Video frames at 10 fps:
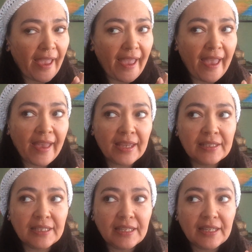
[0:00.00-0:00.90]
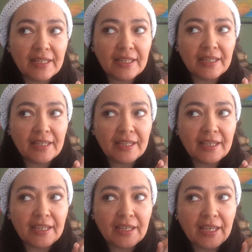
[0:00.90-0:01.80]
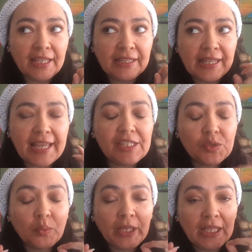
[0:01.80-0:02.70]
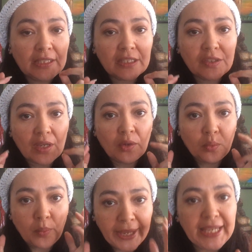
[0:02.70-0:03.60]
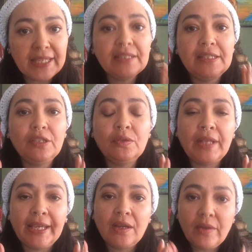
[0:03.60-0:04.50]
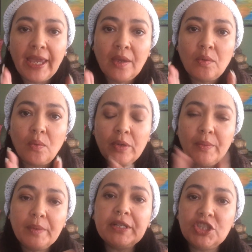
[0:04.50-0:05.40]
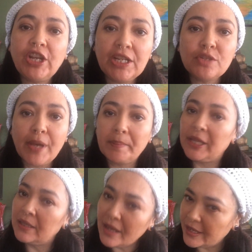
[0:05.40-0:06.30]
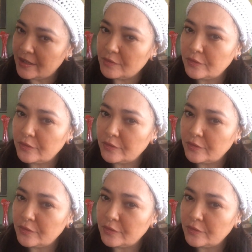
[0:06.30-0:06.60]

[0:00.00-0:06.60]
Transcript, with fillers: And unless we just awaken to, like, okay, what do I want to change about my life?